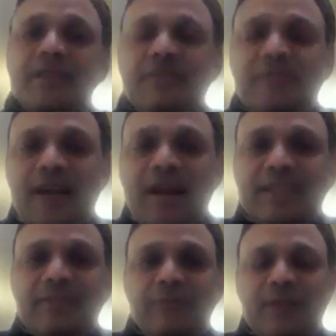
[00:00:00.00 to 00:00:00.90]
The fact
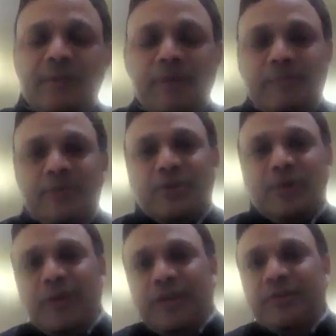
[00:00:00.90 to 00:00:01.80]
that when the Prime Minister
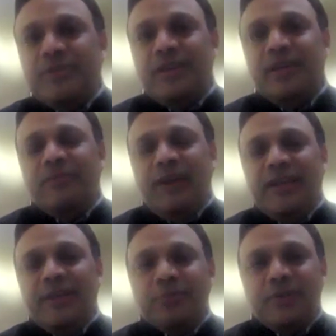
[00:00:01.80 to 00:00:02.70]
went to Silicon
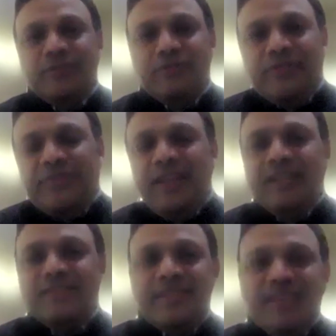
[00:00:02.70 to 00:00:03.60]
Valley in 2015
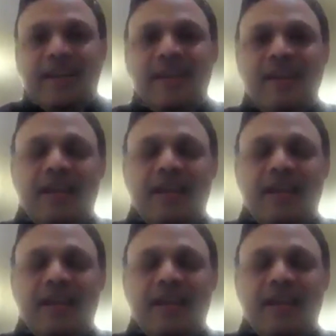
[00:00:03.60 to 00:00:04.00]
and said